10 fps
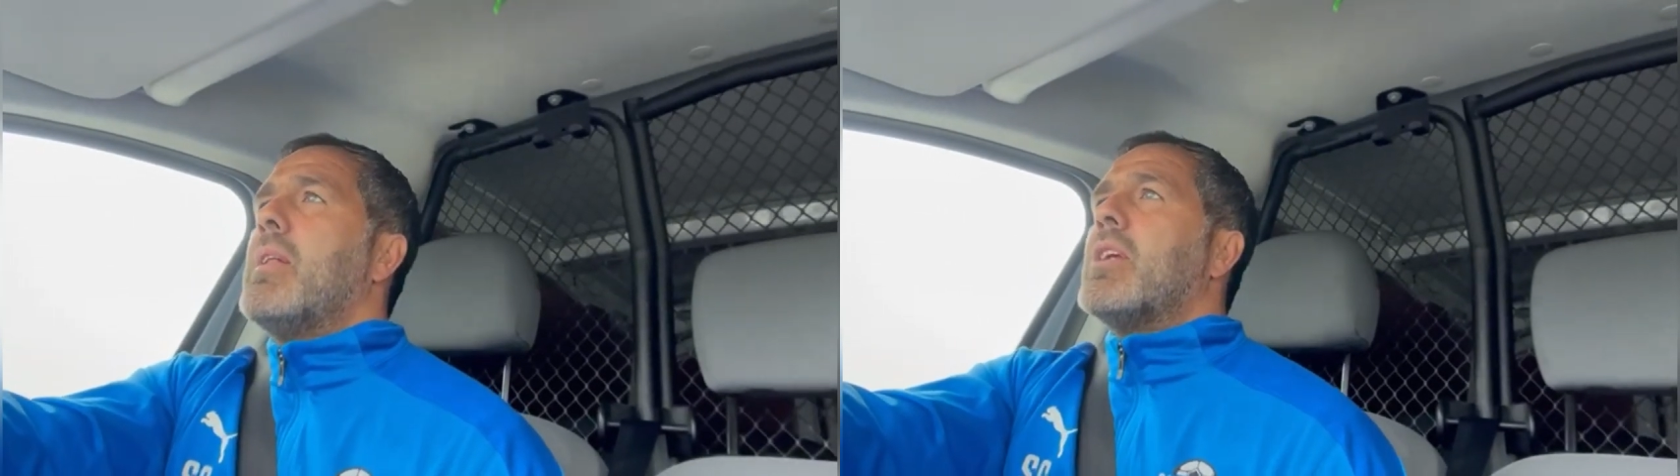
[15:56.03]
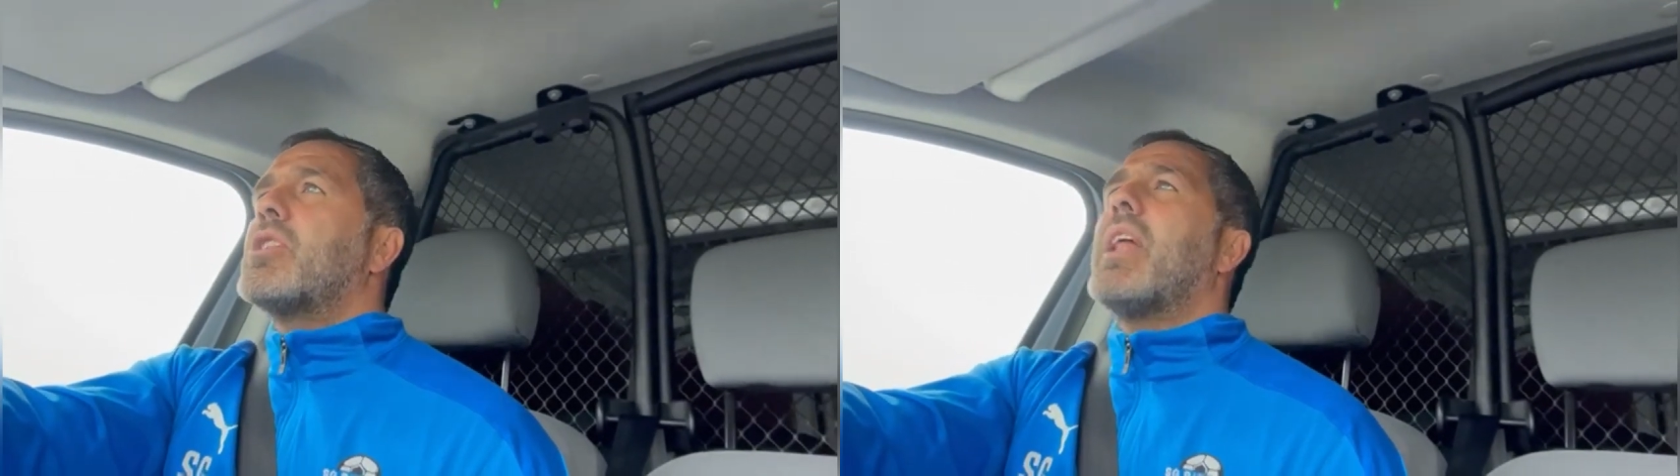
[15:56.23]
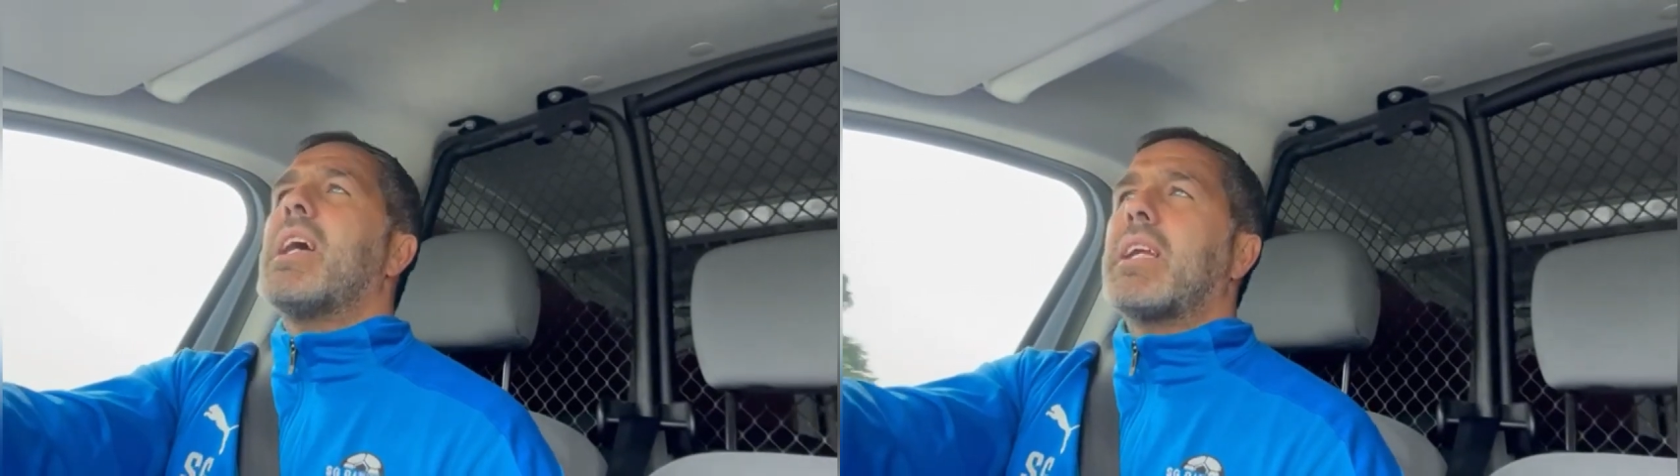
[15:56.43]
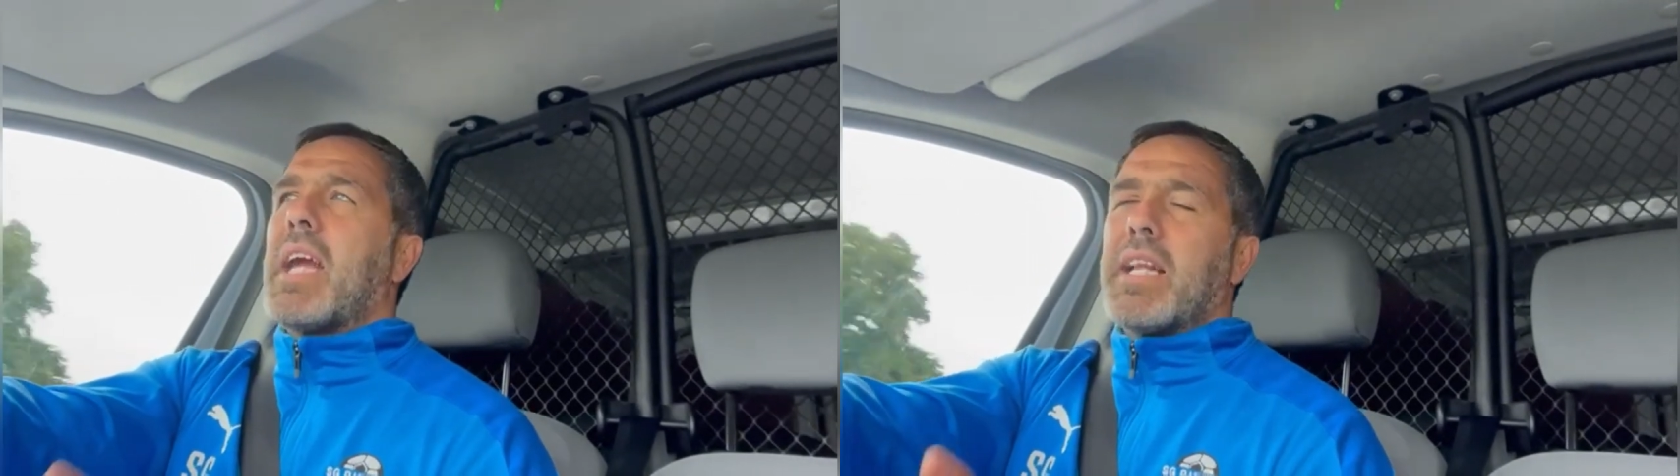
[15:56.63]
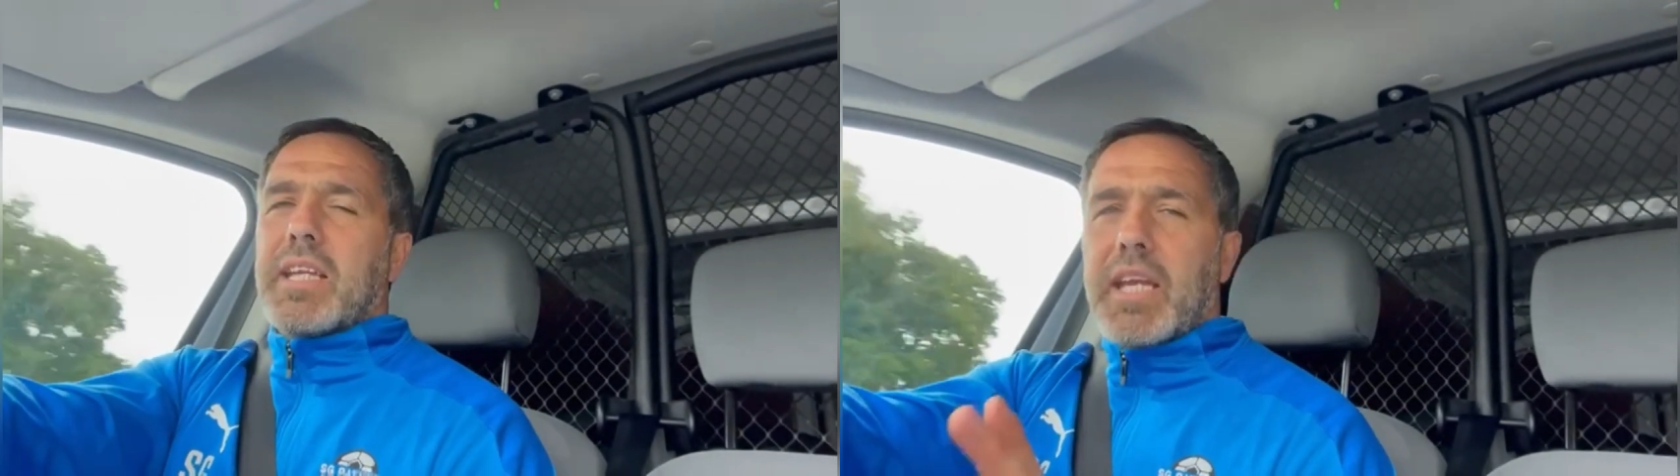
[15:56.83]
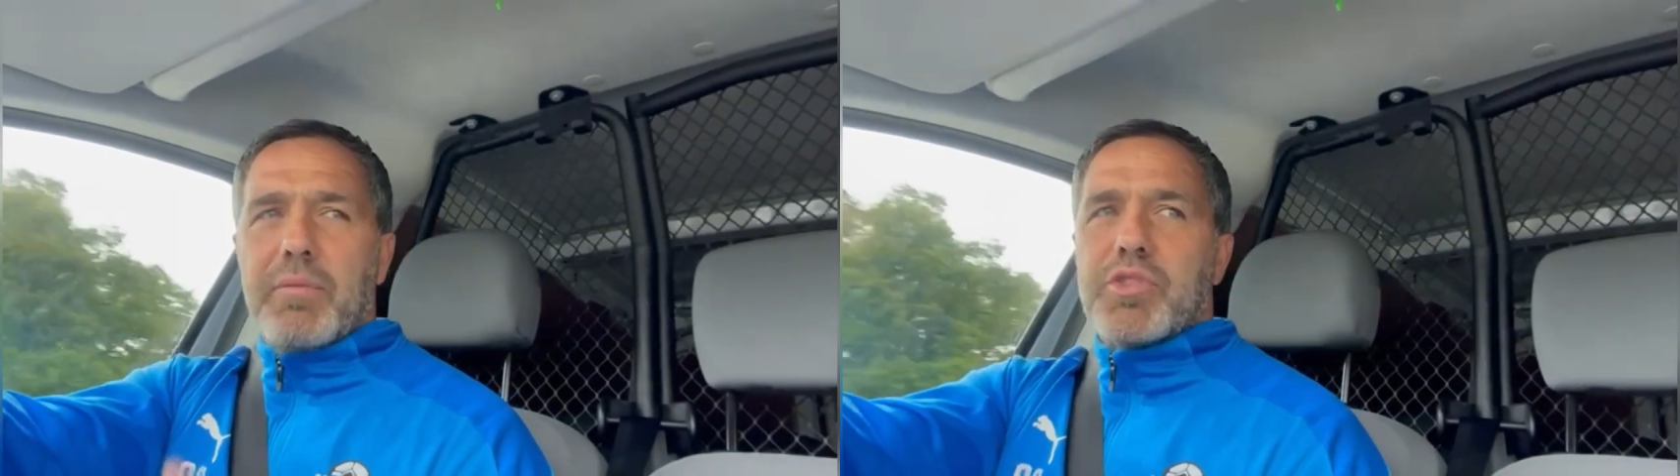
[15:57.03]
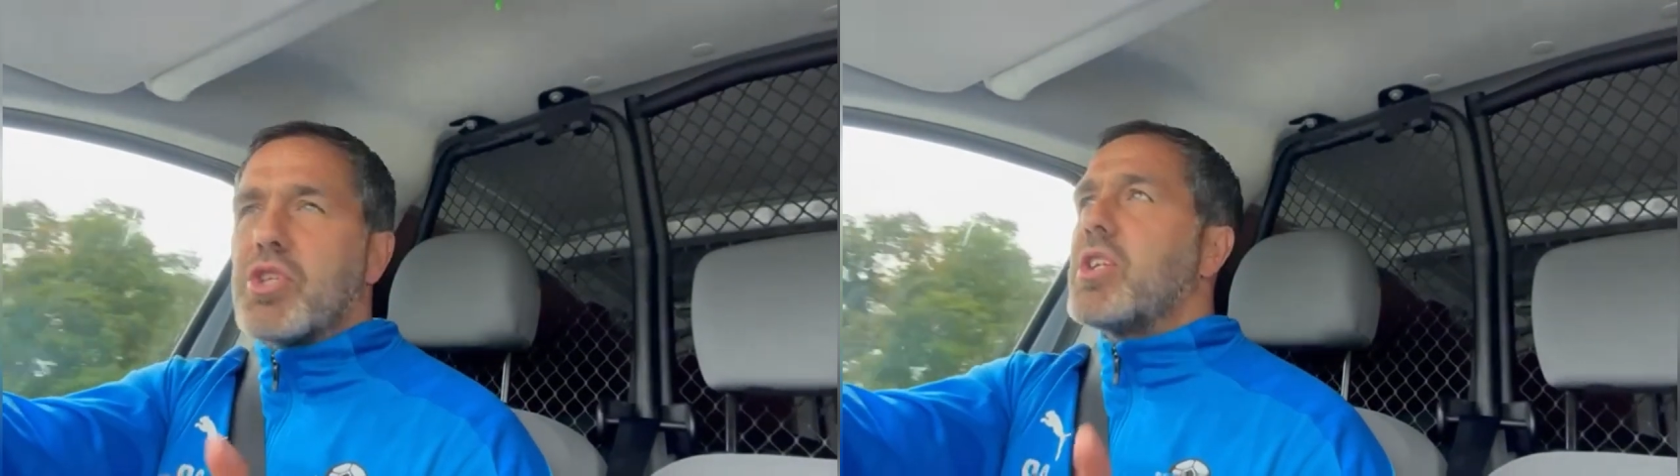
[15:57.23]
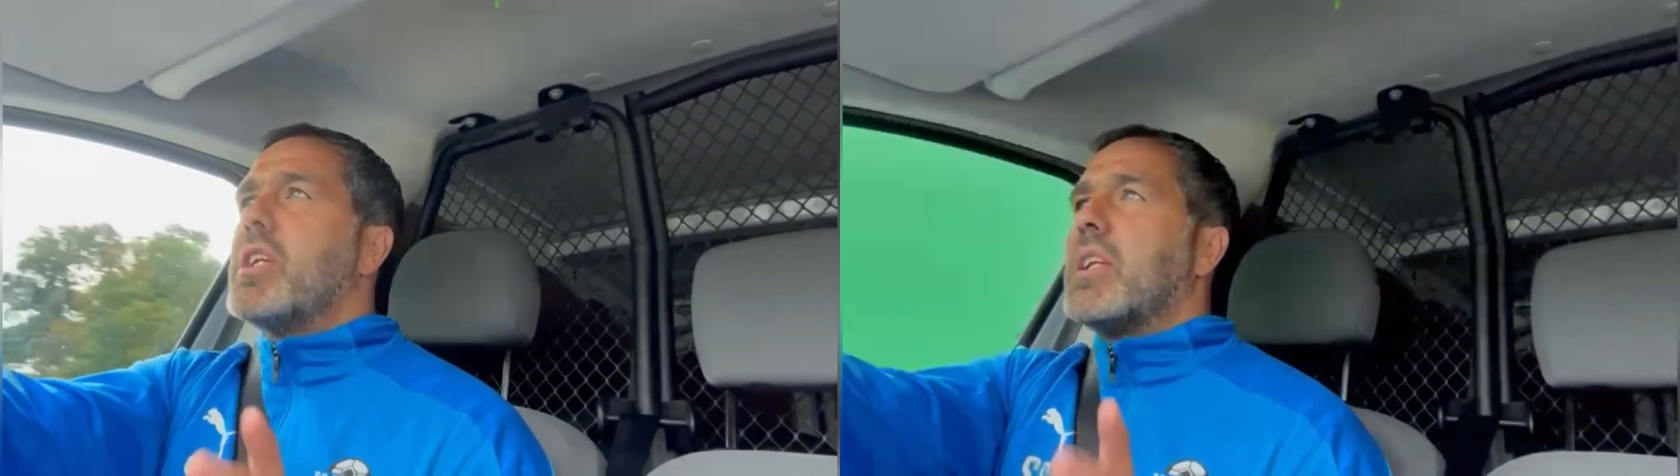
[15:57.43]
So that kind of gives
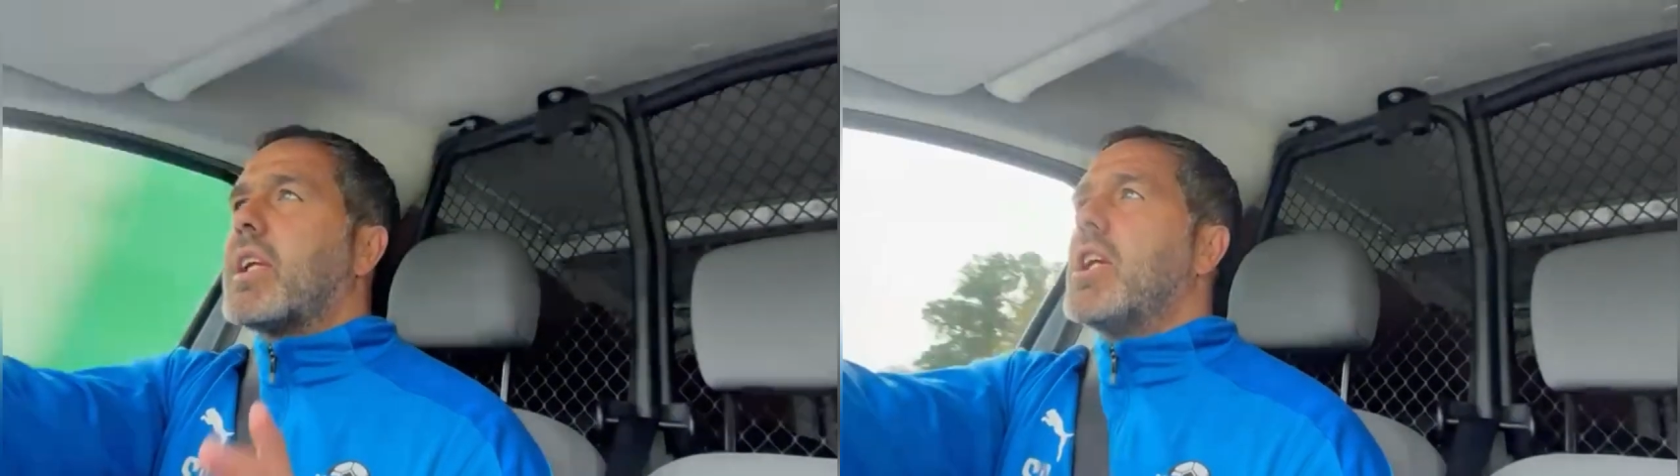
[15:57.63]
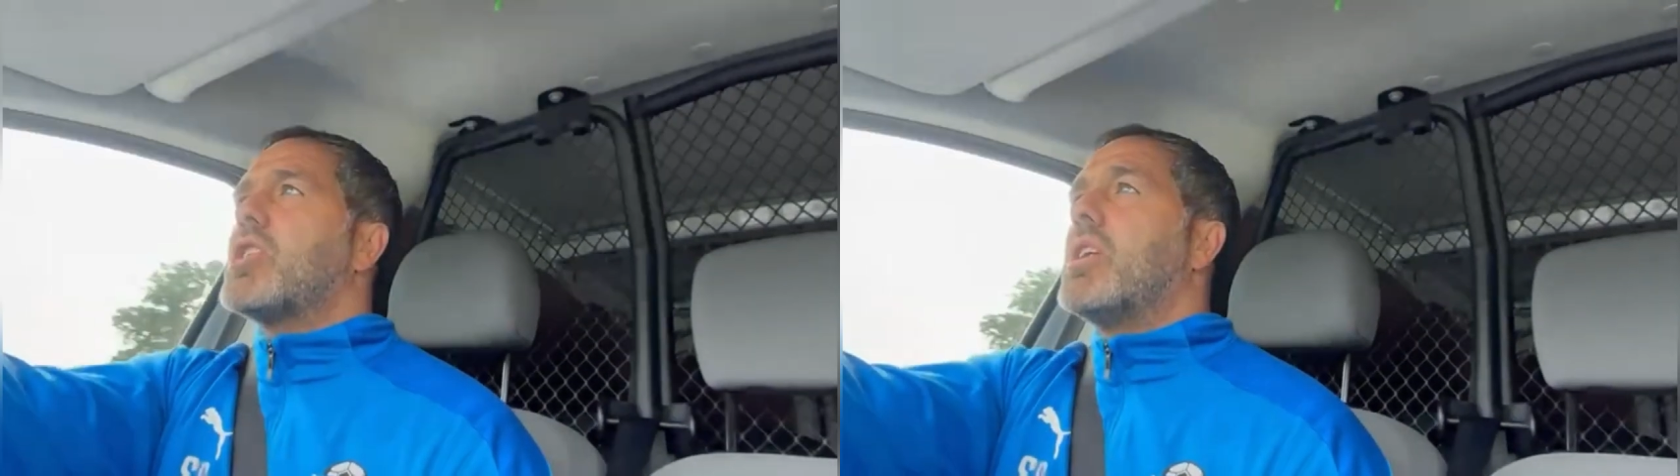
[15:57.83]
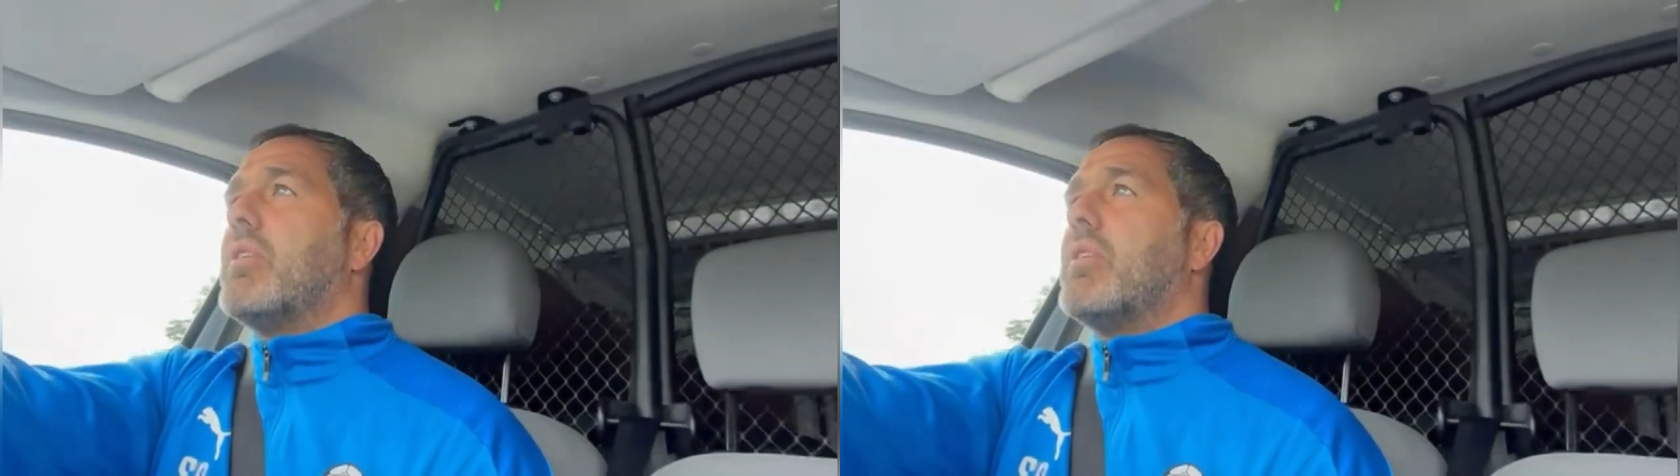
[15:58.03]
us an indication